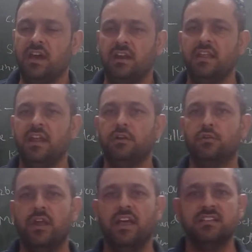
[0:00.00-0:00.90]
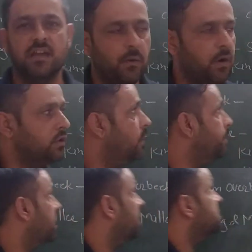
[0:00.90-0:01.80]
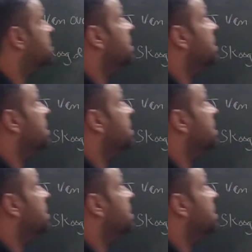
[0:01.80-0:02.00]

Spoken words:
earlier. Today's our topic is